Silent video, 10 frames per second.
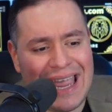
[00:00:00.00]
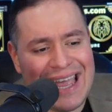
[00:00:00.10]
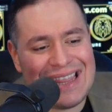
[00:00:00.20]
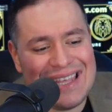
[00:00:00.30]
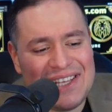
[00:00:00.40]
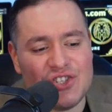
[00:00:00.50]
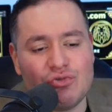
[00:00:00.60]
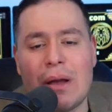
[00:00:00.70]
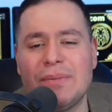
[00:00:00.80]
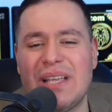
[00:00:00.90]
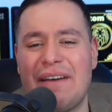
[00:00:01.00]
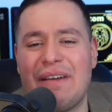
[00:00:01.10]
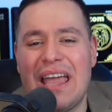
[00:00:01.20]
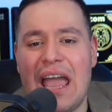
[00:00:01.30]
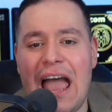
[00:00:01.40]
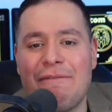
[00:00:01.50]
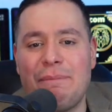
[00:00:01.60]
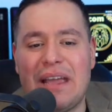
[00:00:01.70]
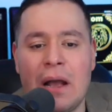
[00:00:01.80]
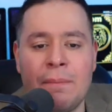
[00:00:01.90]
And these scrubs have have
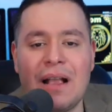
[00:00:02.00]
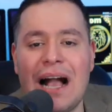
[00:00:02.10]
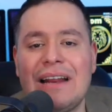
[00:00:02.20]
become kind of